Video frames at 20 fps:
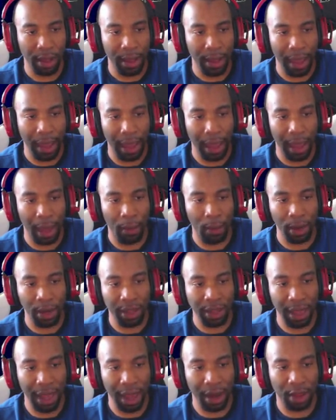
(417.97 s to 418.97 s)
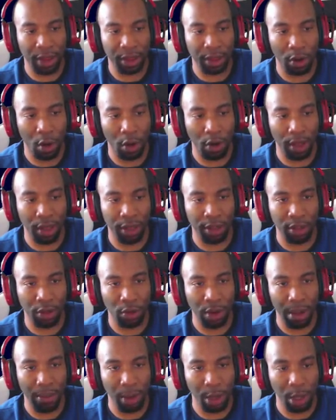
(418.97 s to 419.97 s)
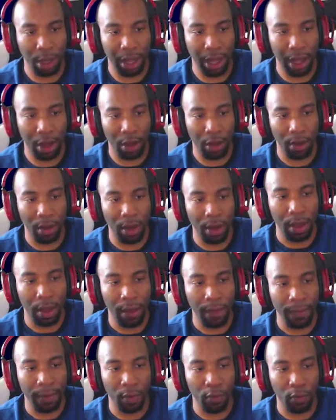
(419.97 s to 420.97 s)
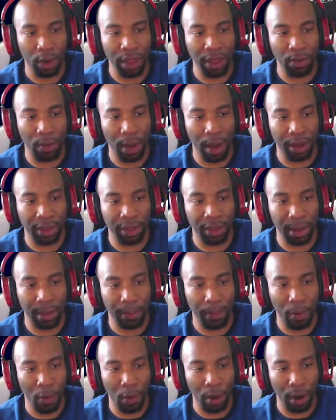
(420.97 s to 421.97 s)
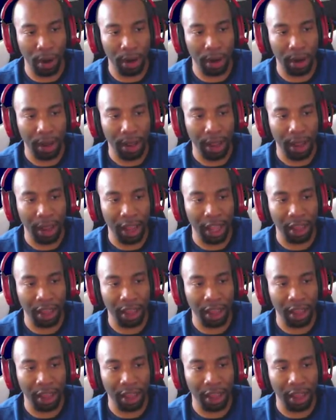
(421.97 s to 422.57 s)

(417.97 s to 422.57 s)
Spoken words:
and we just added a starting soon image. Now, the reason why this is important is